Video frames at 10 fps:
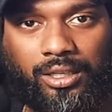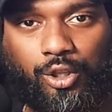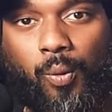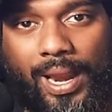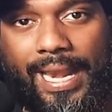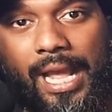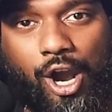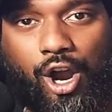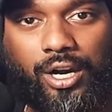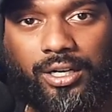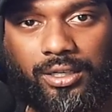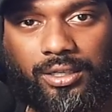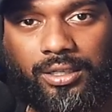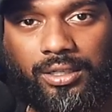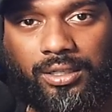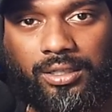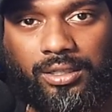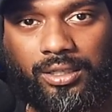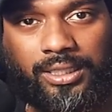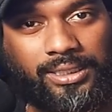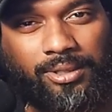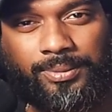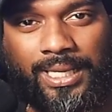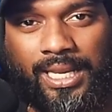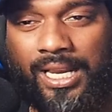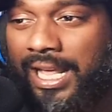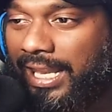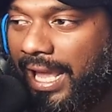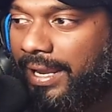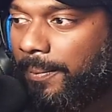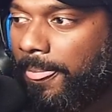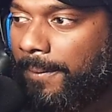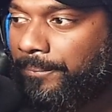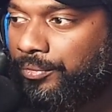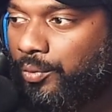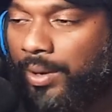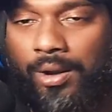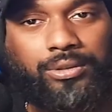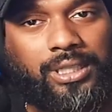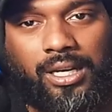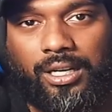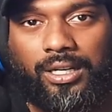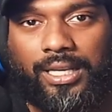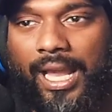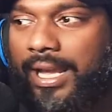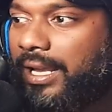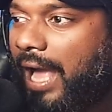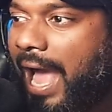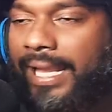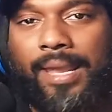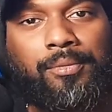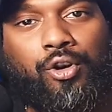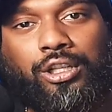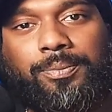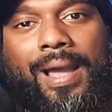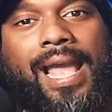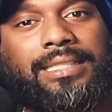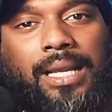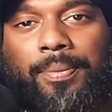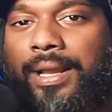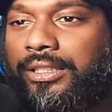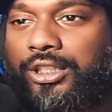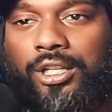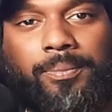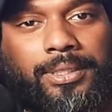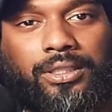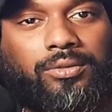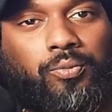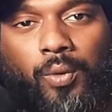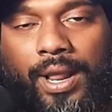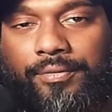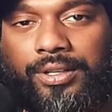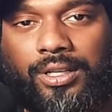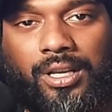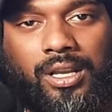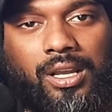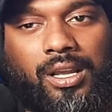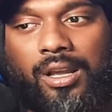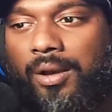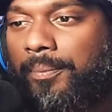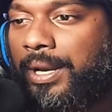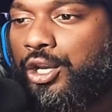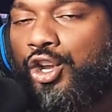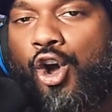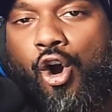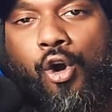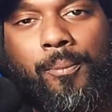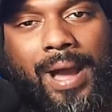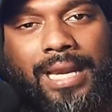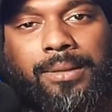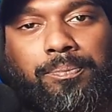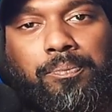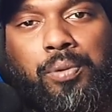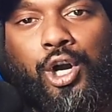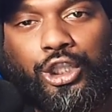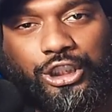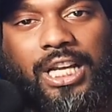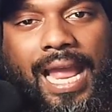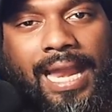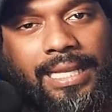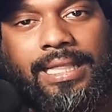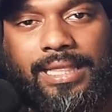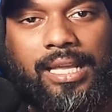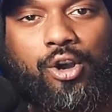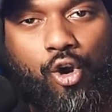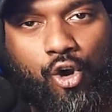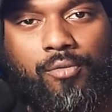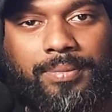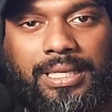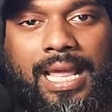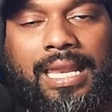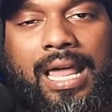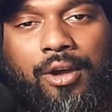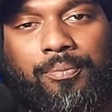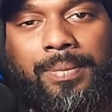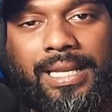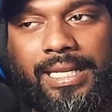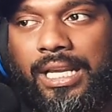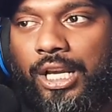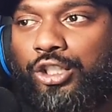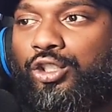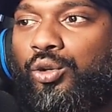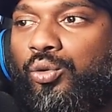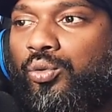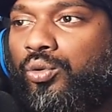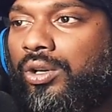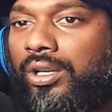the way they are. You understand what I'm saying? Like, when I was younger, yeah, I came across it by accident. I probably shouldn't have been, whatever. But nobody pushed anything on me. They allowed me to,